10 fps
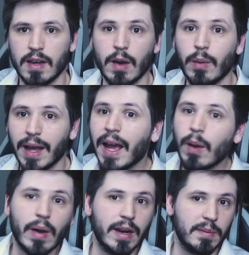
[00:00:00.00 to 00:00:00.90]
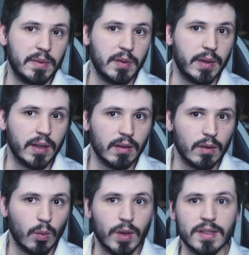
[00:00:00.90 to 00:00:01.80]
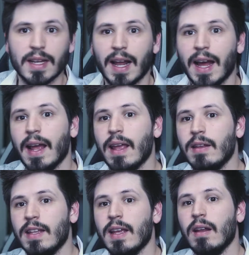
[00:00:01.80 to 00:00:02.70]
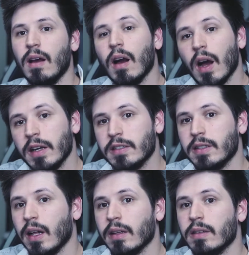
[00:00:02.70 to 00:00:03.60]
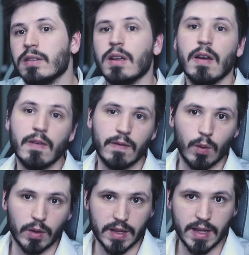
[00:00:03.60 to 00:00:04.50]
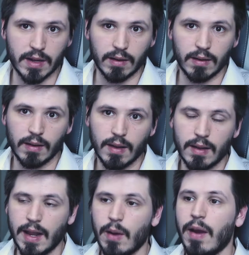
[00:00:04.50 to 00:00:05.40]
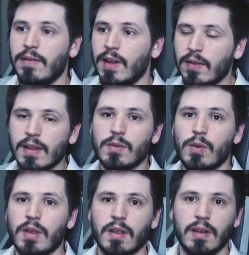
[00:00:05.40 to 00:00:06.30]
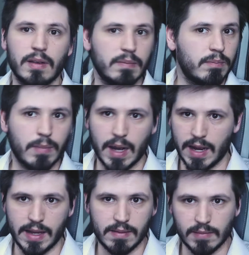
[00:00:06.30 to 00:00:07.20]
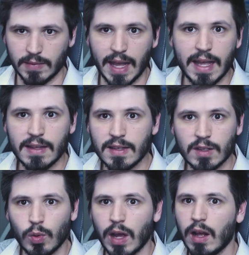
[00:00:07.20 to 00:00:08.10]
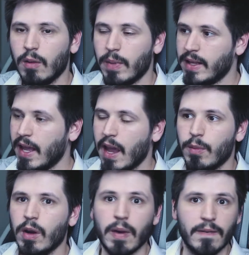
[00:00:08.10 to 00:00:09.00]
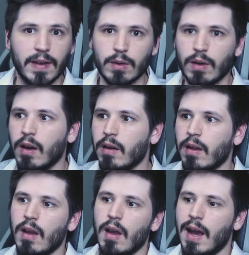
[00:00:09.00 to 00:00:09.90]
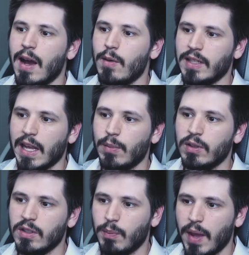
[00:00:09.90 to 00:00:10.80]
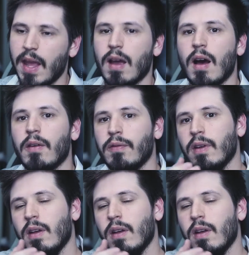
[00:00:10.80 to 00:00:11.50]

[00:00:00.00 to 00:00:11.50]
Now, what I wound up doing was that I did $100 for a year. Now, I've done this with my lens as well, my camera, my video card. I was able to pay off